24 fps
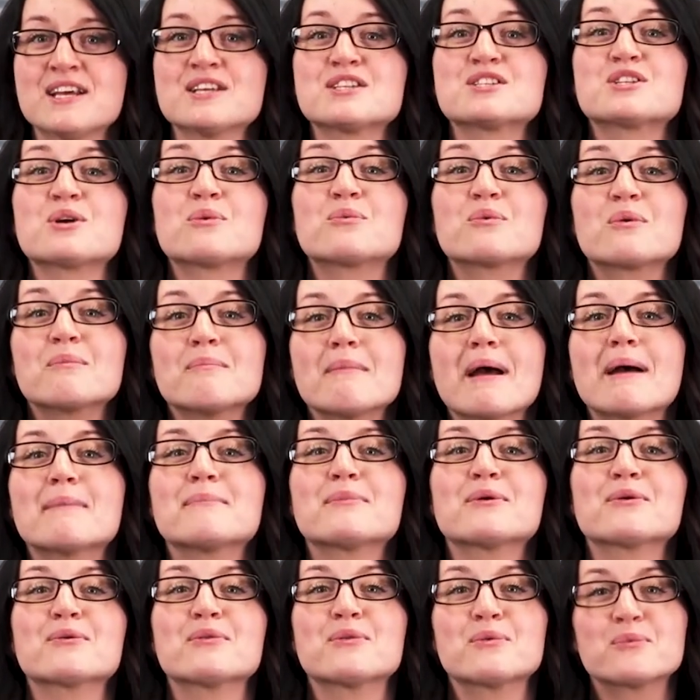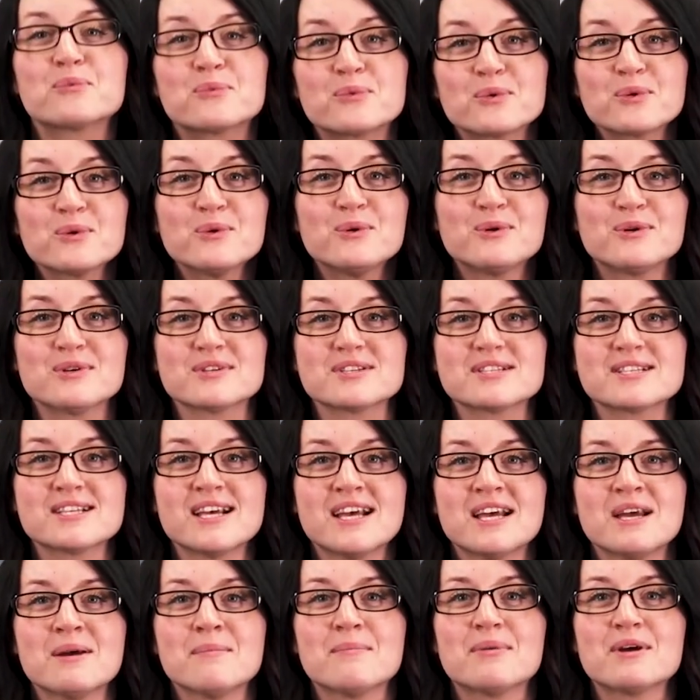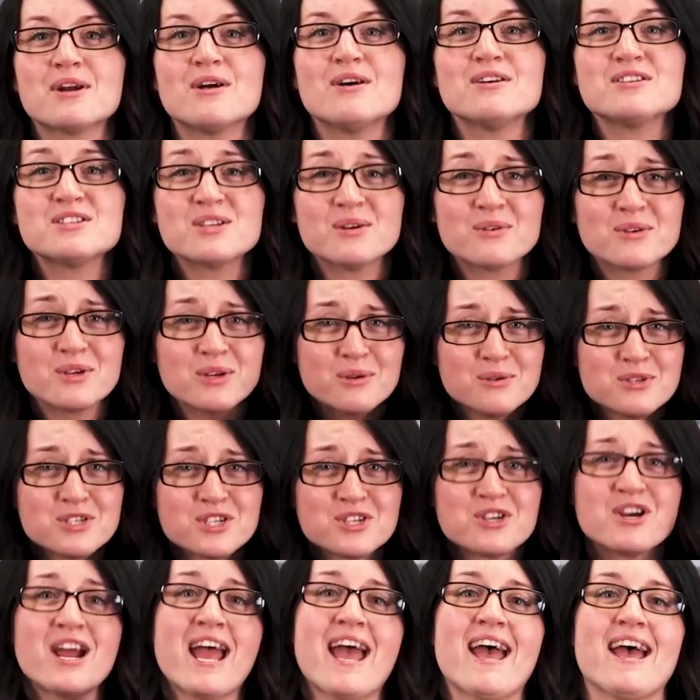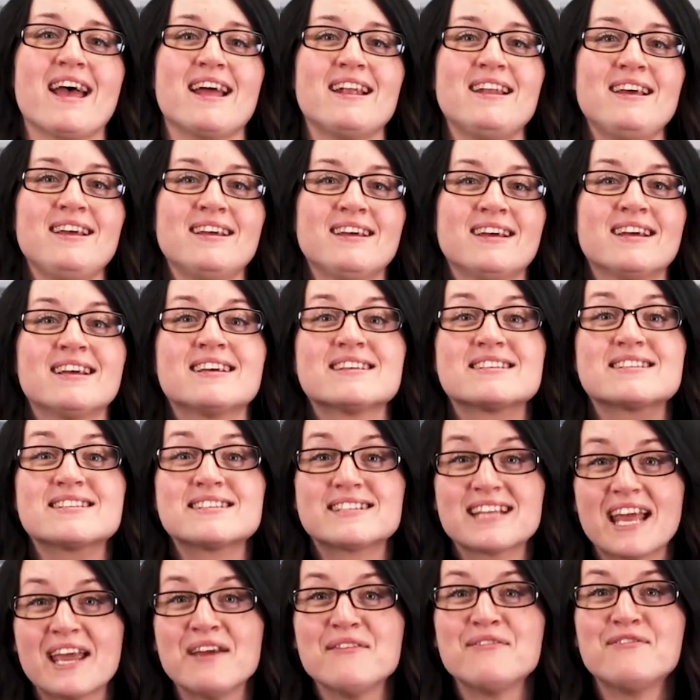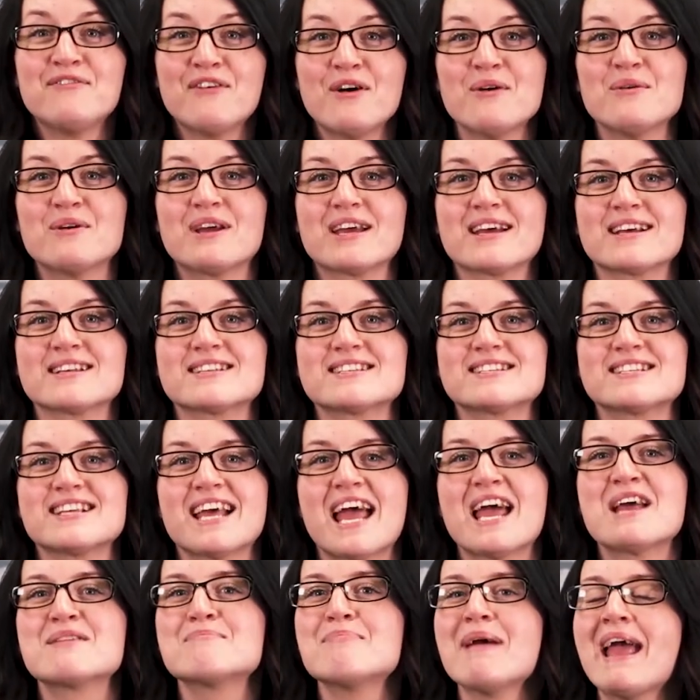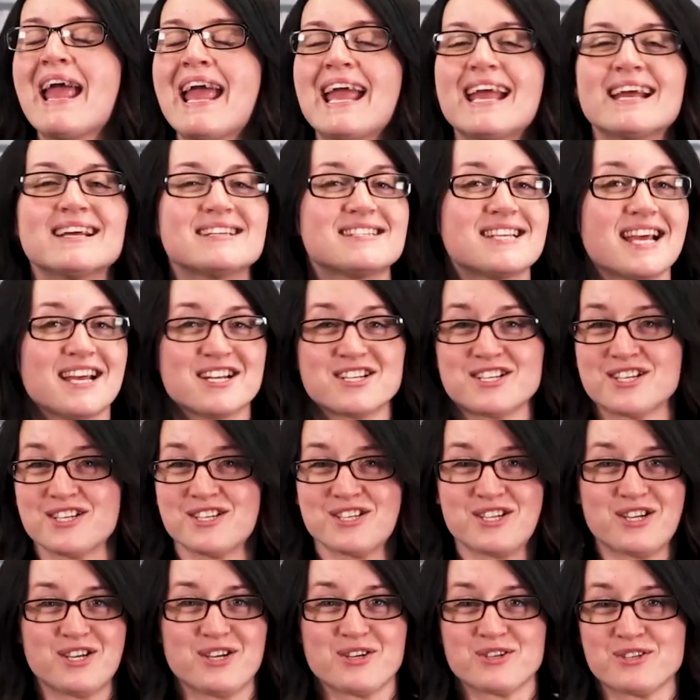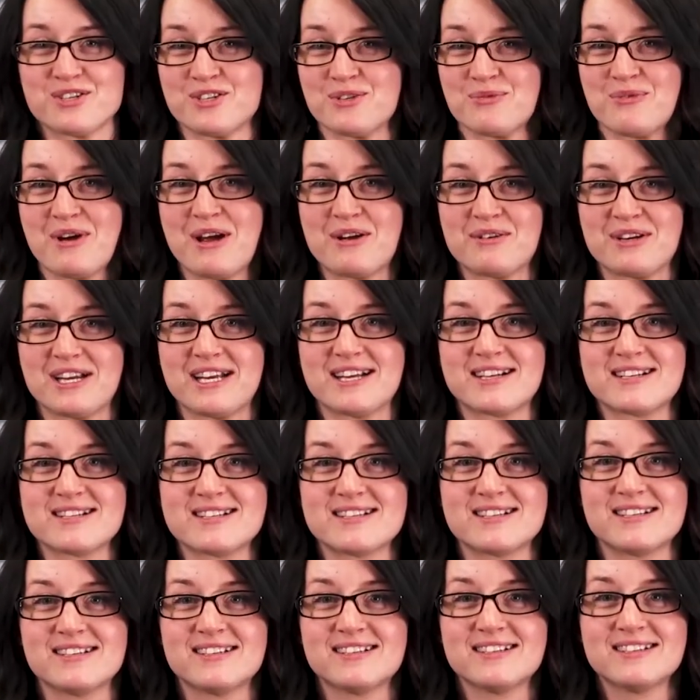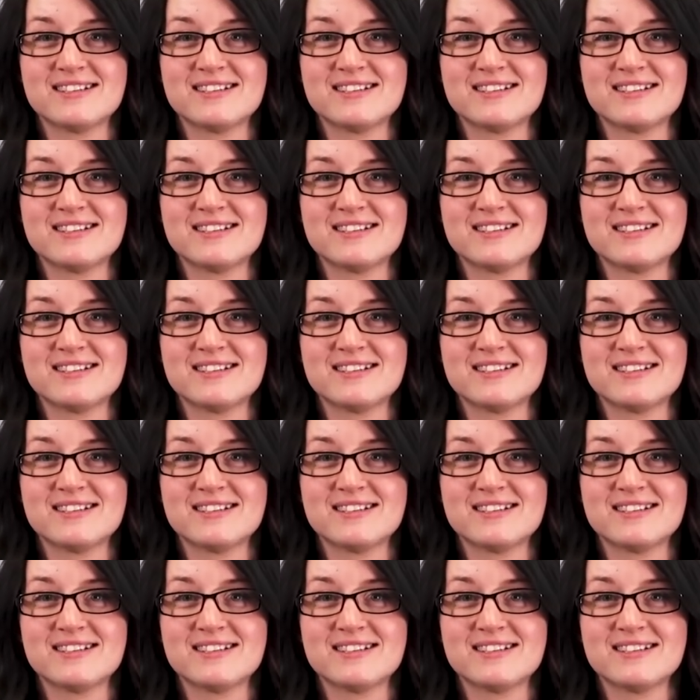so remember the rules, but also use your head, stay focused, and pay attention to your surroundings.